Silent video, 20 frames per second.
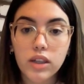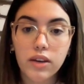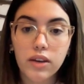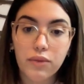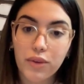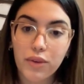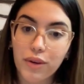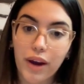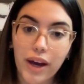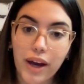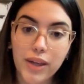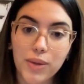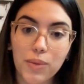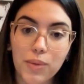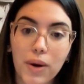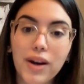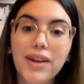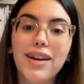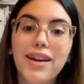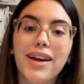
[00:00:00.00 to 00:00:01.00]
If you guys
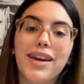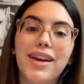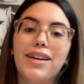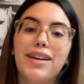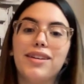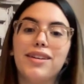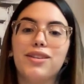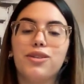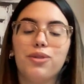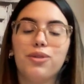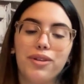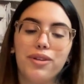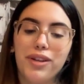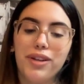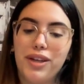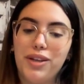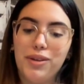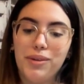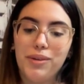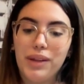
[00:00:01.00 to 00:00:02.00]
want, I can totally
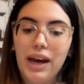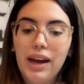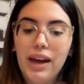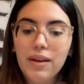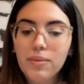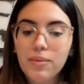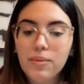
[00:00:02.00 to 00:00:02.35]
do that.